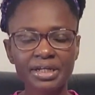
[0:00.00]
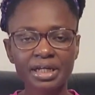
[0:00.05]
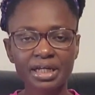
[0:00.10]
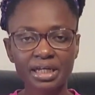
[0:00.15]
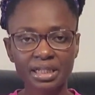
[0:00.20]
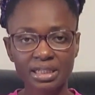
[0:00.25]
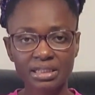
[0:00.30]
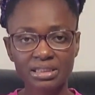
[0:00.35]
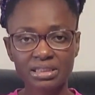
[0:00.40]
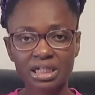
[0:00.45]

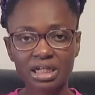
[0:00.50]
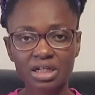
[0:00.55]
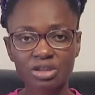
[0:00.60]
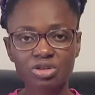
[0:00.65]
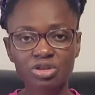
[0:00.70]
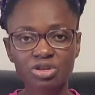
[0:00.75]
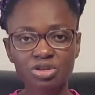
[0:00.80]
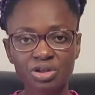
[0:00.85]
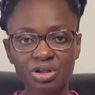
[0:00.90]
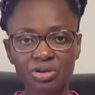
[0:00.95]
In this
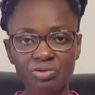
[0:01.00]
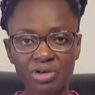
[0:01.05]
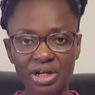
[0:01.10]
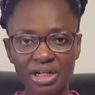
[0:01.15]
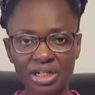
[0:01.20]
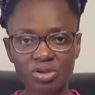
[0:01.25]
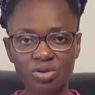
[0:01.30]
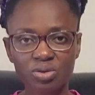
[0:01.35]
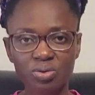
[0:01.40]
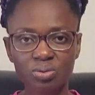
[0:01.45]
country,
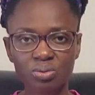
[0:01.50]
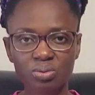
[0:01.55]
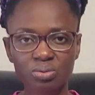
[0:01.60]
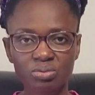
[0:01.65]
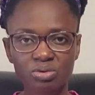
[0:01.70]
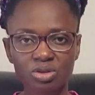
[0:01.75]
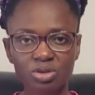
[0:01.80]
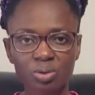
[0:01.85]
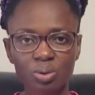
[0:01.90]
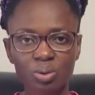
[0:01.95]
ready to,
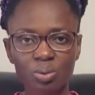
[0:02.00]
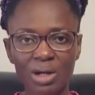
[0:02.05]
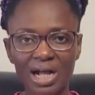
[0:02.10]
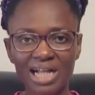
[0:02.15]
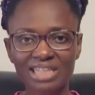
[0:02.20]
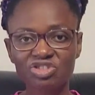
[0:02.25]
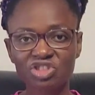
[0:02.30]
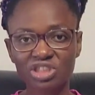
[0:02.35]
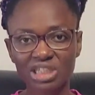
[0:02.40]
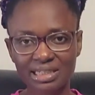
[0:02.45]
you know,
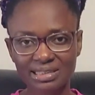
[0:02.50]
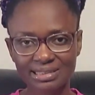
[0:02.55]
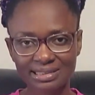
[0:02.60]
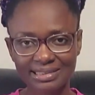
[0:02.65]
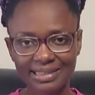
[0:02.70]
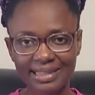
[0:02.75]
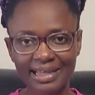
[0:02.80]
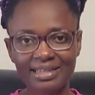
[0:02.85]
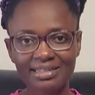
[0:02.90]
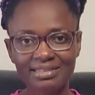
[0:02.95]
adjust
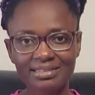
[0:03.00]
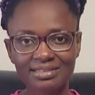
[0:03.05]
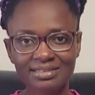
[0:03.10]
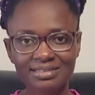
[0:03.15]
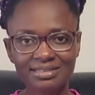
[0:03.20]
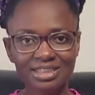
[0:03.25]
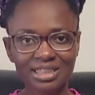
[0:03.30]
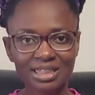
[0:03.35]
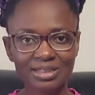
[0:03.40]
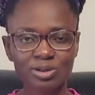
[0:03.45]
things
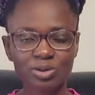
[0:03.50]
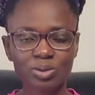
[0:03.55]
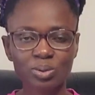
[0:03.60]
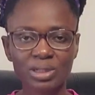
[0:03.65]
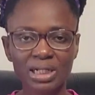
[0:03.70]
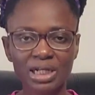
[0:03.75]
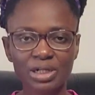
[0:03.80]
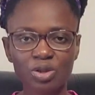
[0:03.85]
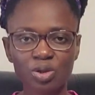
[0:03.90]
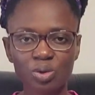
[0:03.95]
just so
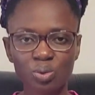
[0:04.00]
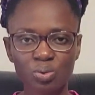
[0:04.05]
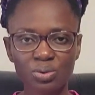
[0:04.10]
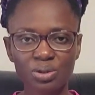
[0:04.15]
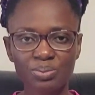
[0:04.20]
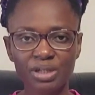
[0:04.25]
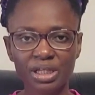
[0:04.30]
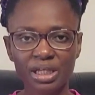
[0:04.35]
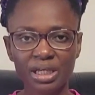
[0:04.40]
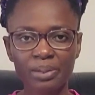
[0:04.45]
that you would
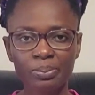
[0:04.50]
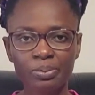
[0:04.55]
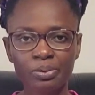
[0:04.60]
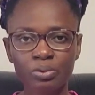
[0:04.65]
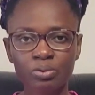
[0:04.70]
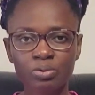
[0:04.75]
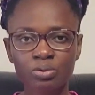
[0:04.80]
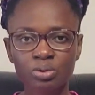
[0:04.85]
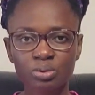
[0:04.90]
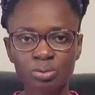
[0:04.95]
be
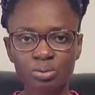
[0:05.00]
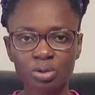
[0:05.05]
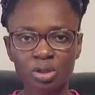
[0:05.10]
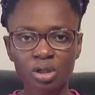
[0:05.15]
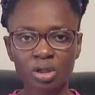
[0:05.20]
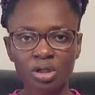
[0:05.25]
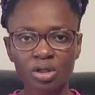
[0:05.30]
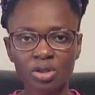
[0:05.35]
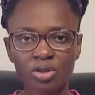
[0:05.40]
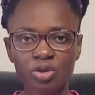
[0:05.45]
able to,
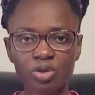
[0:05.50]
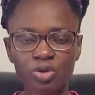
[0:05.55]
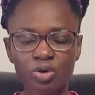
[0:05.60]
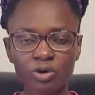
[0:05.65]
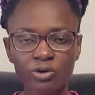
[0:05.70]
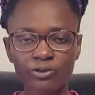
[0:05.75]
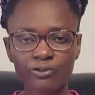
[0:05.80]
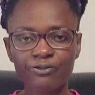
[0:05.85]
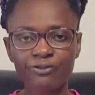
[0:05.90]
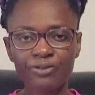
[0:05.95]
you
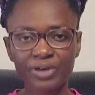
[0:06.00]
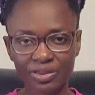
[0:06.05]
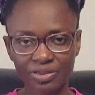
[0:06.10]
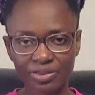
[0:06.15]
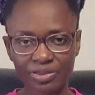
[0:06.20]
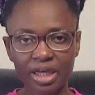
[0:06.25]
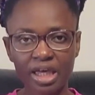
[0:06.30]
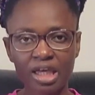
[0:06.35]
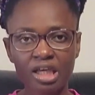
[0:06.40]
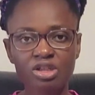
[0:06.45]
know, fit
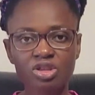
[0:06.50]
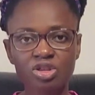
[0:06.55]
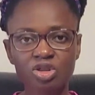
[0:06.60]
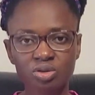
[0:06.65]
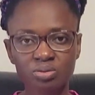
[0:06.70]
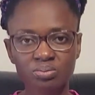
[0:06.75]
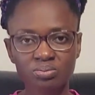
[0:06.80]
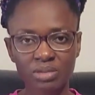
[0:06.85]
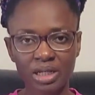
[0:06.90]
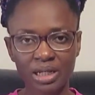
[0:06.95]
things
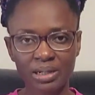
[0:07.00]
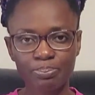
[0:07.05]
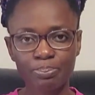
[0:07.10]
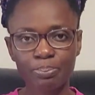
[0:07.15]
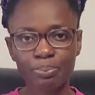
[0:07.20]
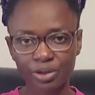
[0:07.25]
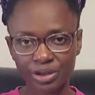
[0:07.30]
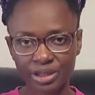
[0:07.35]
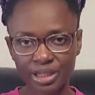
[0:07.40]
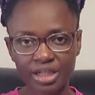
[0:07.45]
and
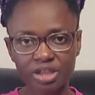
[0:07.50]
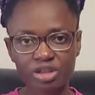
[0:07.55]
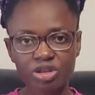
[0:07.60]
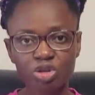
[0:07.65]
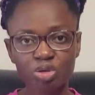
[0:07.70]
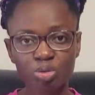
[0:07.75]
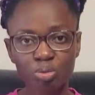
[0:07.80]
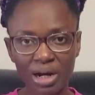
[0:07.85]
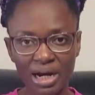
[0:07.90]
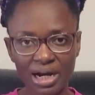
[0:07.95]
put things
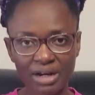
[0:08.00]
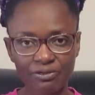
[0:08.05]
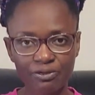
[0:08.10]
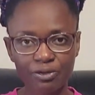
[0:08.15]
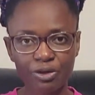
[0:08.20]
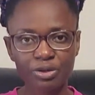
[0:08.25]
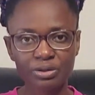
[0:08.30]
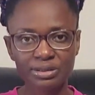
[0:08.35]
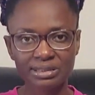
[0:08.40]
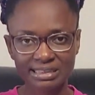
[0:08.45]
right for
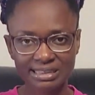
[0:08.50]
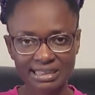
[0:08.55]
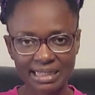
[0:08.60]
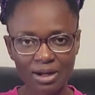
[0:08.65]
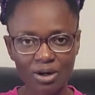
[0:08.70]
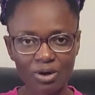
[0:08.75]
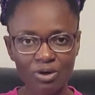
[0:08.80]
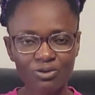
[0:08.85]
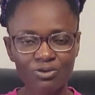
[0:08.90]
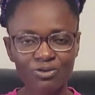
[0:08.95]

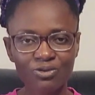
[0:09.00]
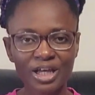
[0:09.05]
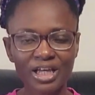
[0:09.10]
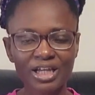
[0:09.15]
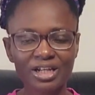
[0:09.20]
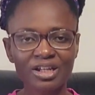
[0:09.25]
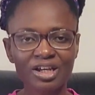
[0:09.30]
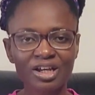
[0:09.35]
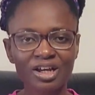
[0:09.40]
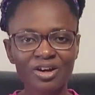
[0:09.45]
yourself
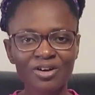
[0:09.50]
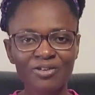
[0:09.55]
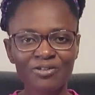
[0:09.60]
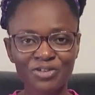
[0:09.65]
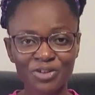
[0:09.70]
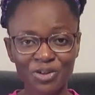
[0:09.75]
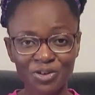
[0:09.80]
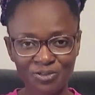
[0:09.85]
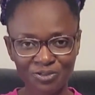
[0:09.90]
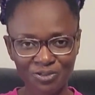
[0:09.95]
and for
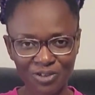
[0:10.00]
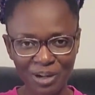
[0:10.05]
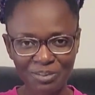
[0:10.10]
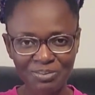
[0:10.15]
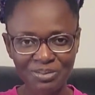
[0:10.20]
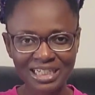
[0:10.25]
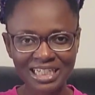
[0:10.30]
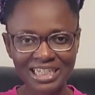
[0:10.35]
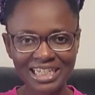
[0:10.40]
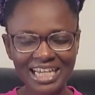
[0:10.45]
your
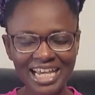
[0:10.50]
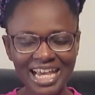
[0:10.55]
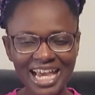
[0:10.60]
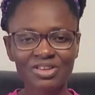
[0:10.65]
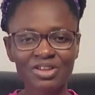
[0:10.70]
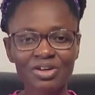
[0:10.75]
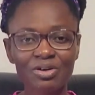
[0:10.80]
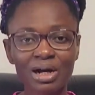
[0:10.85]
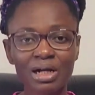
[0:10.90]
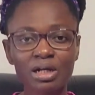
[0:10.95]
family.
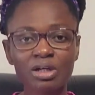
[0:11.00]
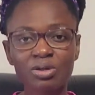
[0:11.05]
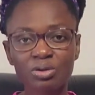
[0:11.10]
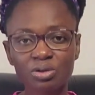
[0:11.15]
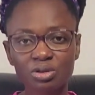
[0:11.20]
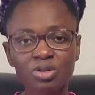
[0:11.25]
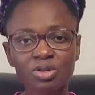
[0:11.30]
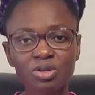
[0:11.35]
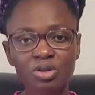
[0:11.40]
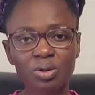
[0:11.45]
There are
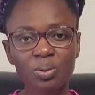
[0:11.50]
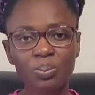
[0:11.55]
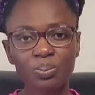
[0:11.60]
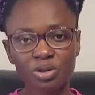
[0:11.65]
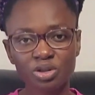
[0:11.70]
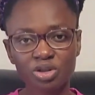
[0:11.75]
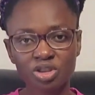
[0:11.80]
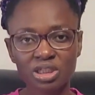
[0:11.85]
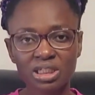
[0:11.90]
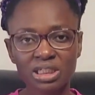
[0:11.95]
good
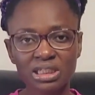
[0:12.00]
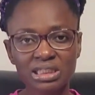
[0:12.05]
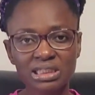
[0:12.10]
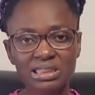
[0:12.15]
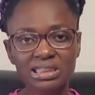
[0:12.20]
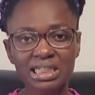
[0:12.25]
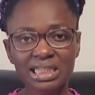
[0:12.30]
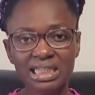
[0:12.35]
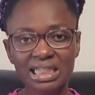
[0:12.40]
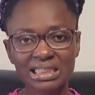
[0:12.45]
opportunities
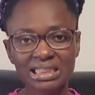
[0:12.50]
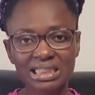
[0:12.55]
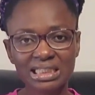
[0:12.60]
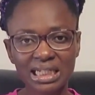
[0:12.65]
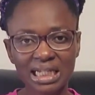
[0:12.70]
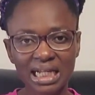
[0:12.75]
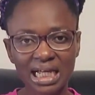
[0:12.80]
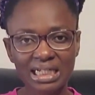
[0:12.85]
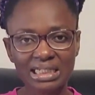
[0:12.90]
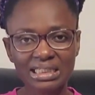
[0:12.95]
in this
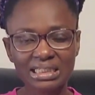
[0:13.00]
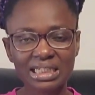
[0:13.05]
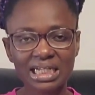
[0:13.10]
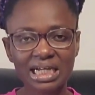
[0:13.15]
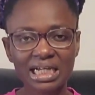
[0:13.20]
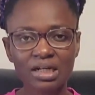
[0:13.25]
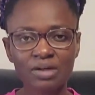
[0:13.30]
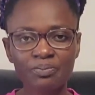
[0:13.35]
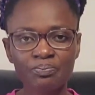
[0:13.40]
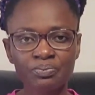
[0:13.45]
land
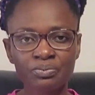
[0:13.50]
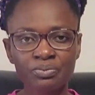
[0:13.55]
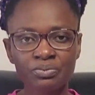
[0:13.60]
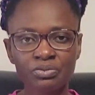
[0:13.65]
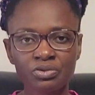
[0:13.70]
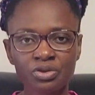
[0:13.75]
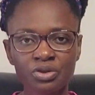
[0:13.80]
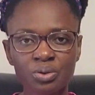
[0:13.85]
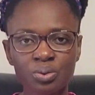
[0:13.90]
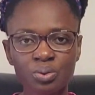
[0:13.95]
that
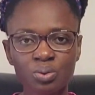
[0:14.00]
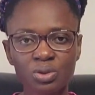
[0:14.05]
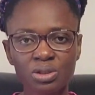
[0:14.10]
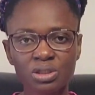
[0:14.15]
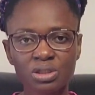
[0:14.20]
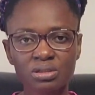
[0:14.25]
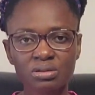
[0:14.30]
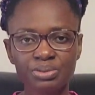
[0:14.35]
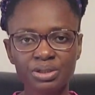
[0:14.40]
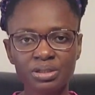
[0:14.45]
you would
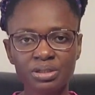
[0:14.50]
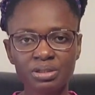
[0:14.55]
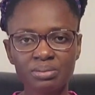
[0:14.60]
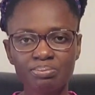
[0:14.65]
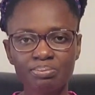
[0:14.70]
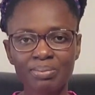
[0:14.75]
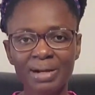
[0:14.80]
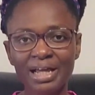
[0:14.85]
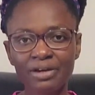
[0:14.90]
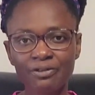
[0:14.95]
be
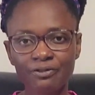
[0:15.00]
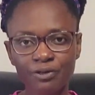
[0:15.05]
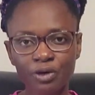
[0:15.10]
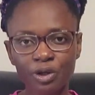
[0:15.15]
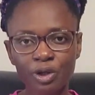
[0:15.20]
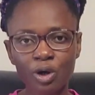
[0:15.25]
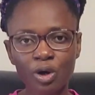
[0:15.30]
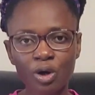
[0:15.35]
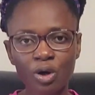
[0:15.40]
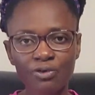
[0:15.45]

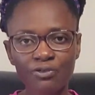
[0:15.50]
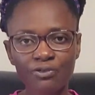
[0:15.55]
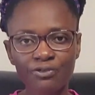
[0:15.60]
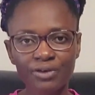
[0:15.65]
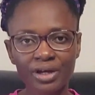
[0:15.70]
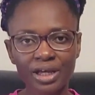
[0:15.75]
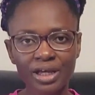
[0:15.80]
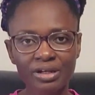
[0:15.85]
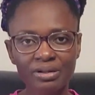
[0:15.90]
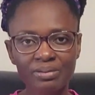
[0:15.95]
mindful of
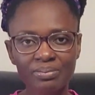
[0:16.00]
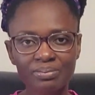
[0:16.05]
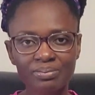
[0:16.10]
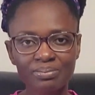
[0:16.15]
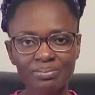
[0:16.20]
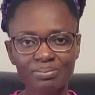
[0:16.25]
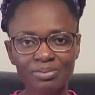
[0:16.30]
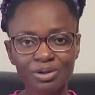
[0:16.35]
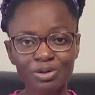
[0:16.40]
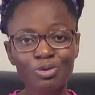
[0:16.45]
and
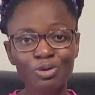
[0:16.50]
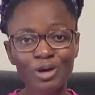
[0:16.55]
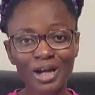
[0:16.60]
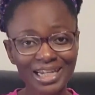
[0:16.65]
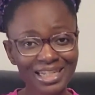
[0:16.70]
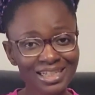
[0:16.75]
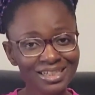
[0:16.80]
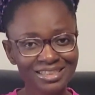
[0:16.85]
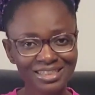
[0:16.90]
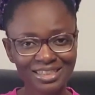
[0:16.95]
be
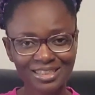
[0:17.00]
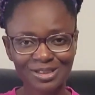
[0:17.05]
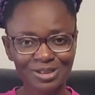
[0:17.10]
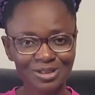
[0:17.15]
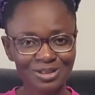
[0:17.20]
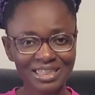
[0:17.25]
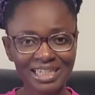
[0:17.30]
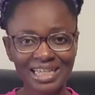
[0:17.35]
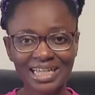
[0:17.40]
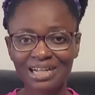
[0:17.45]
ready just to
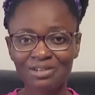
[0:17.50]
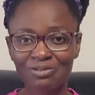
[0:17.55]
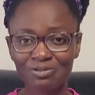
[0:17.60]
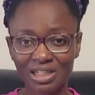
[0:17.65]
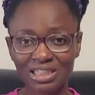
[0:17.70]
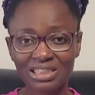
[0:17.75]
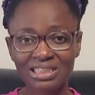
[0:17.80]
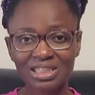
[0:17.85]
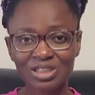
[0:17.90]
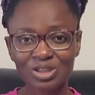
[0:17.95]
take
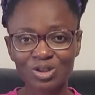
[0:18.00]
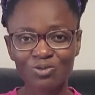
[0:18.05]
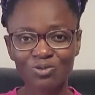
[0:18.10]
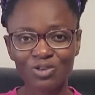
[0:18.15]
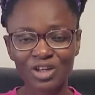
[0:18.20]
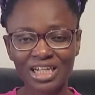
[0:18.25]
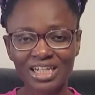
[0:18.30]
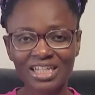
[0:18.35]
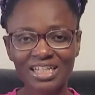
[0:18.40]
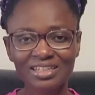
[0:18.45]
advantage of
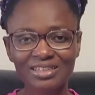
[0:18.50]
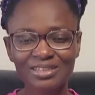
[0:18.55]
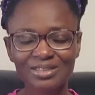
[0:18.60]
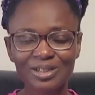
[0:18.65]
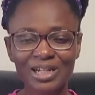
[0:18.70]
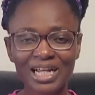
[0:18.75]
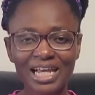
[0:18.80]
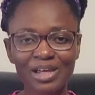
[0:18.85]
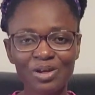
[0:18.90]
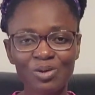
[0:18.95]
it so
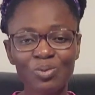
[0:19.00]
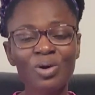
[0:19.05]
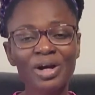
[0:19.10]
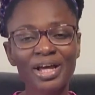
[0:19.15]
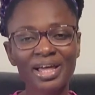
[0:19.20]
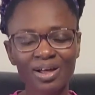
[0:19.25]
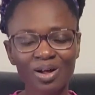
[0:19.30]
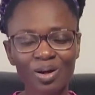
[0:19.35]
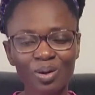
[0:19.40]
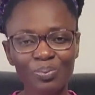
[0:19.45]
that it will
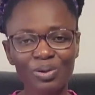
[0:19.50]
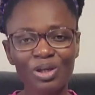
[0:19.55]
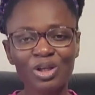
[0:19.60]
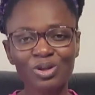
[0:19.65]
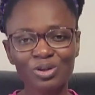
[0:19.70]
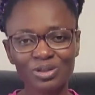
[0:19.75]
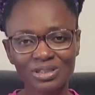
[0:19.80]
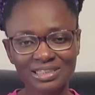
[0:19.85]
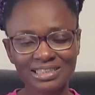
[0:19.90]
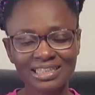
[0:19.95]
help in
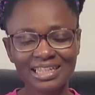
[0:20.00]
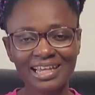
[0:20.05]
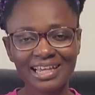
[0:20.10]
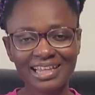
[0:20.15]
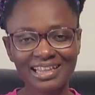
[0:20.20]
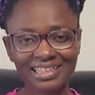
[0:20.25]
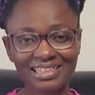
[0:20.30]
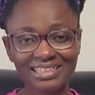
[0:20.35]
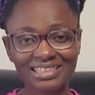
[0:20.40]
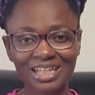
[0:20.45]
your stay
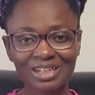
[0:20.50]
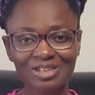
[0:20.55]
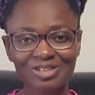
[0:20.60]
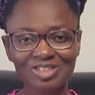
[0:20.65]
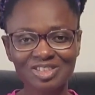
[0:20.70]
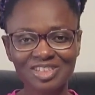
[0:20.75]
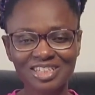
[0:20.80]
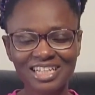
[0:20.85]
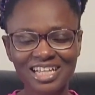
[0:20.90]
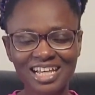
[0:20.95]
in this
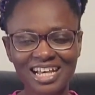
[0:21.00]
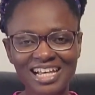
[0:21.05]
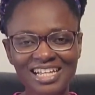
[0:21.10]
country.